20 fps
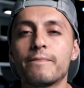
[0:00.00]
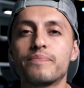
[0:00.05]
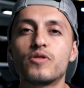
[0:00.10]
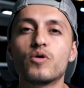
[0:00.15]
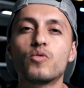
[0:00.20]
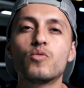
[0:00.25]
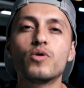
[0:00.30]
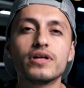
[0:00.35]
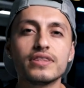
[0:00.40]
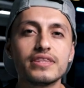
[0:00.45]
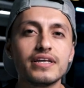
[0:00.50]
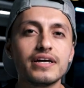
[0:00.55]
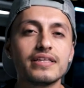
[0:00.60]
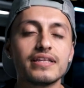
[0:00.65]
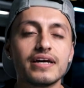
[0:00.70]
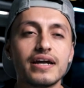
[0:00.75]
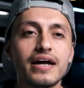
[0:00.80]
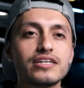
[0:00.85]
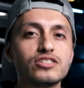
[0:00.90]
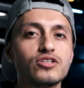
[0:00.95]
the one thing
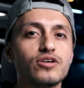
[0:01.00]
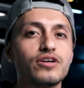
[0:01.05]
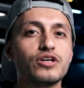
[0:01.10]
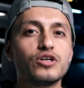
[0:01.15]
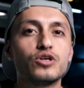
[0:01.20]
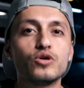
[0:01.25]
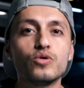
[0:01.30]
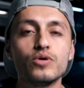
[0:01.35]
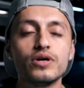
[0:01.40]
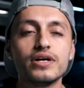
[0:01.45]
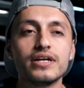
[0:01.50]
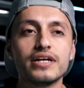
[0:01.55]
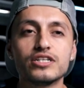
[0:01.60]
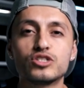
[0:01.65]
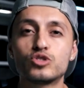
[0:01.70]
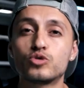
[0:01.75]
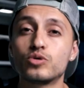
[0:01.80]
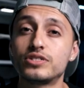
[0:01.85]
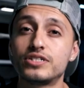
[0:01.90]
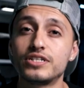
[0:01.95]
that I started doing and
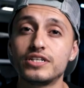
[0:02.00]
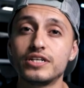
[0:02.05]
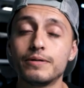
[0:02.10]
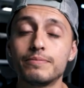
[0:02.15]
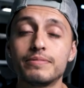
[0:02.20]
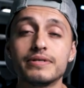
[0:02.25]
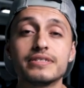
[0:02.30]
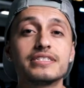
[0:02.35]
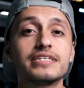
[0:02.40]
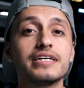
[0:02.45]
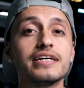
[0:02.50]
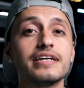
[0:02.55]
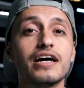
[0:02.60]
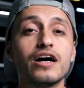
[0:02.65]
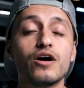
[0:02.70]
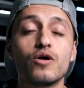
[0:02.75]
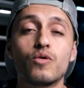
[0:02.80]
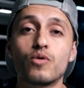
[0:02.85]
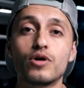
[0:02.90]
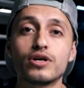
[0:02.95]
switching up and seeing
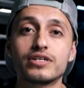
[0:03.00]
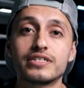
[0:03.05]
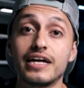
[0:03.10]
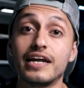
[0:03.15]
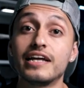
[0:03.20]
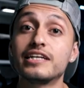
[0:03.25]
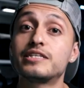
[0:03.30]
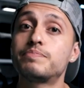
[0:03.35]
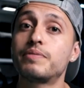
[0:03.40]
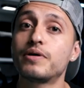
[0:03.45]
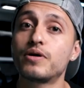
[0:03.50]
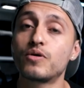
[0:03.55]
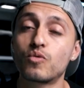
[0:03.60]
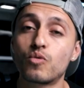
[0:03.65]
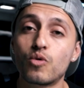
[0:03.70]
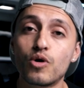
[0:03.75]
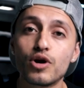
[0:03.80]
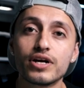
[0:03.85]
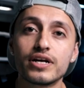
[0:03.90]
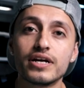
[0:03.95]
how it works, and it's been
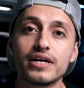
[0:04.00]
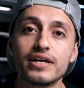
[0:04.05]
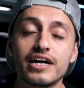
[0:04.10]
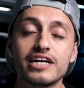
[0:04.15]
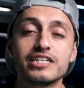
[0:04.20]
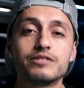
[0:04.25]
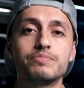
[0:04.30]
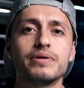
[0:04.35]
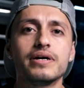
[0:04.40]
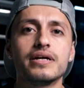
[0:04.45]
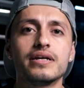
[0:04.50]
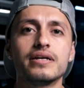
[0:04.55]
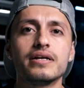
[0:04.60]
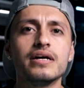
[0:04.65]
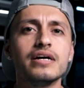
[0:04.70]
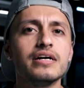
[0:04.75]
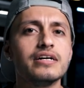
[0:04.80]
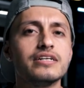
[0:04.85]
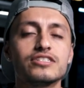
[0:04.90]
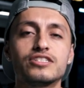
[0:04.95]
working, has been
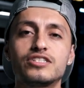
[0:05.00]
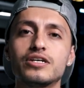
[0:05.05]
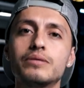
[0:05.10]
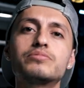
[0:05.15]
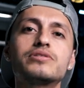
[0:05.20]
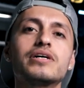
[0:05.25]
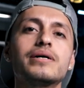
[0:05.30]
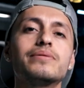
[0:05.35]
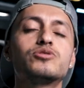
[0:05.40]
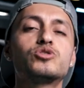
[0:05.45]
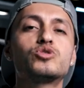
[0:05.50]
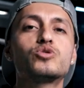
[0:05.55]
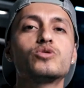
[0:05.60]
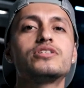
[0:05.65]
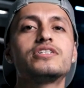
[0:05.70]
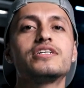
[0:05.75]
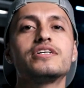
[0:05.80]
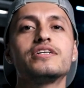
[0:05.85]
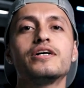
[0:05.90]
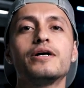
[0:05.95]
sometimes
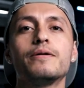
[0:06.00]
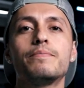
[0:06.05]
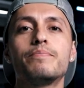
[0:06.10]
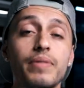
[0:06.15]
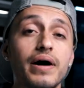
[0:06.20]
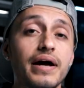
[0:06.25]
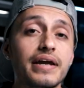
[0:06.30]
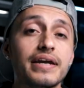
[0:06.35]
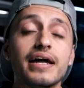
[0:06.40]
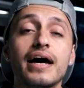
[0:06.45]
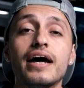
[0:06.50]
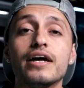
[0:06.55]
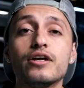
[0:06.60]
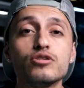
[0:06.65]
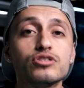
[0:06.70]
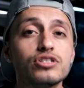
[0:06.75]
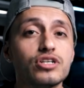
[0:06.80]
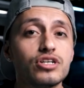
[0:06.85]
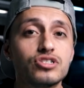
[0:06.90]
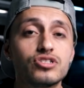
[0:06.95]
switching up by not
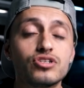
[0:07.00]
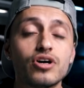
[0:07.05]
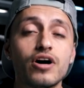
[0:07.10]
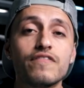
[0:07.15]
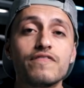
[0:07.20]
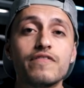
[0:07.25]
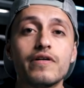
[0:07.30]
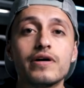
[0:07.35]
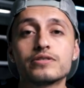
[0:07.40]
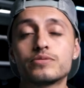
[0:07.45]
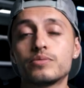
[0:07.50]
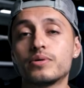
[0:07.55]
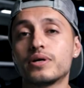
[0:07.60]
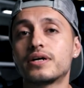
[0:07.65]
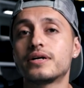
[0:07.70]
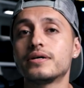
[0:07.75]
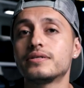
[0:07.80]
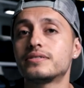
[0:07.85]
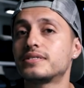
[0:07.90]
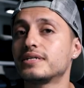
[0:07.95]
using a softbox when
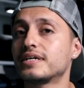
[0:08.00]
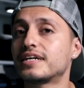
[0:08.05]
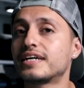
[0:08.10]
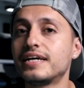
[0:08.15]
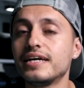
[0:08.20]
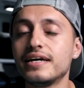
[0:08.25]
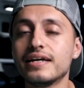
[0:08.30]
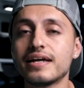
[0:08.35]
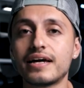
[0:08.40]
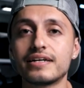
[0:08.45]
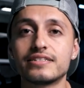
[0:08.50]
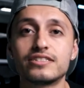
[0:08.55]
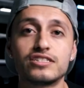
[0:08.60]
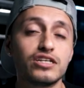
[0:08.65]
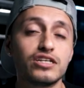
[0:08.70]
it comes to a key light.